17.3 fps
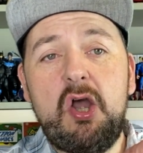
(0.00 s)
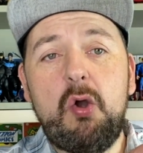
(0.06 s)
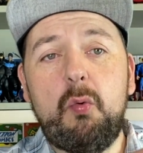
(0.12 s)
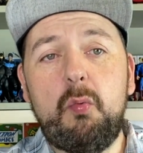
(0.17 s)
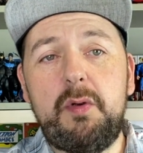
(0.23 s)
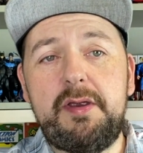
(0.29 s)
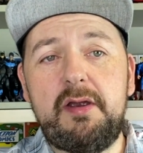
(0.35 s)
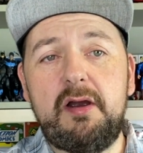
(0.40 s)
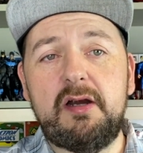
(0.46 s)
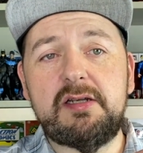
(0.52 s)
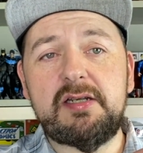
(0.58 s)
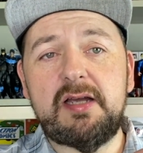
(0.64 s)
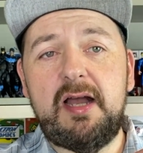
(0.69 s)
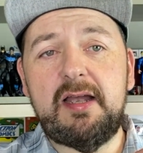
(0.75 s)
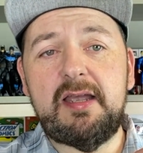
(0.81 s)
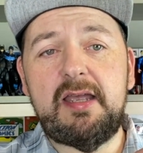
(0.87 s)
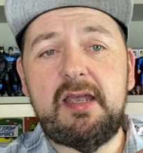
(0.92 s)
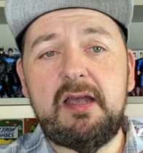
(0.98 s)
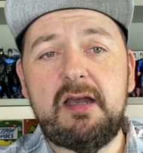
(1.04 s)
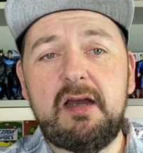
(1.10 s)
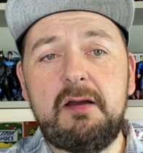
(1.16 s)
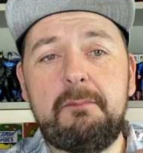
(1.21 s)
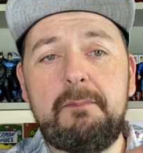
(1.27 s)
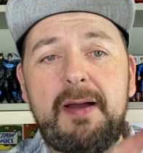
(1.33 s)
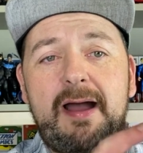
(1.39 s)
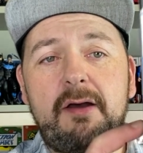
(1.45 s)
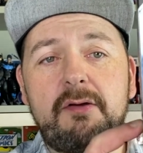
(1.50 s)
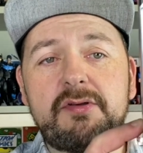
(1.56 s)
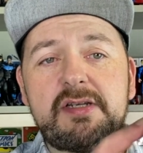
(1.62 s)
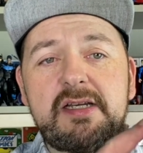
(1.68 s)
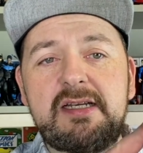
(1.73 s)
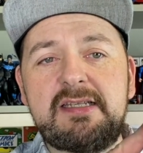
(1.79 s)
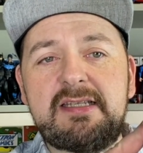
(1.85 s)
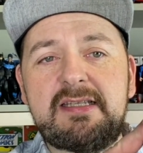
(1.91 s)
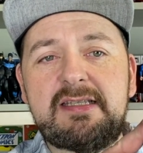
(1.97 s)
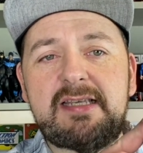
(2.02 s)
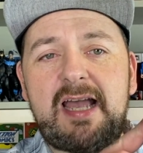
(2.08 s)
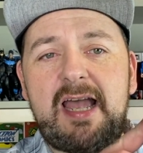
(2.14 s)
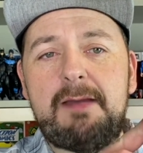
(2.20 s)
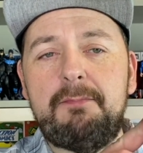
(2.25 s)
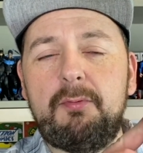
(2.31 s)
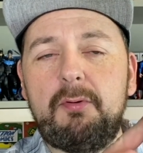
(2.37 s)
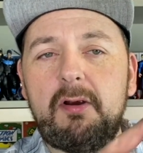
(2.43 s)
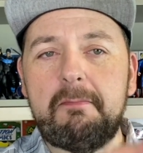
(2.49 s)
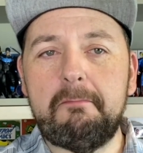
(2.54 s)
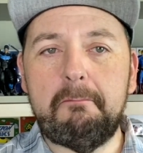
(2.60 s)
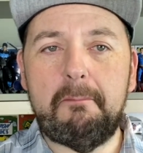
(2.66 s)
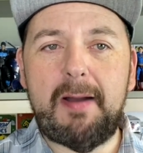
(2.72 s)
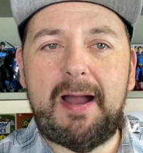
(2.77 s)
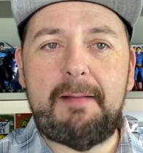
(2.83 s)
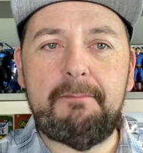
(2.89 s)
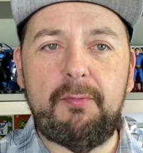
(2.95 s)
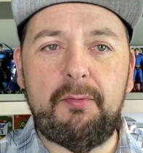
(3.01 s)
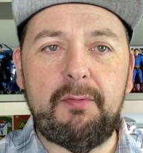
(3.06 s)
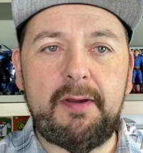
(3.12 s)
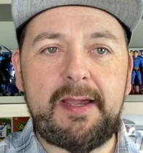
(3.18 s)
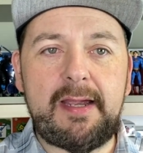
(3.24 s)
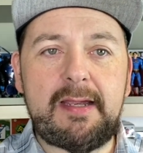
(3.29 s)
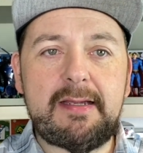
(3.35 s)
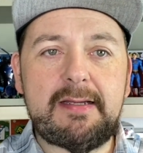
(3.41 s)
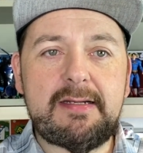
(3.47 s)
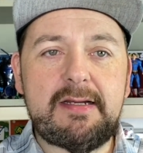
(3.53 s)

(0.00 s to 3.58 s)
we are talking about Cyborg, my boy,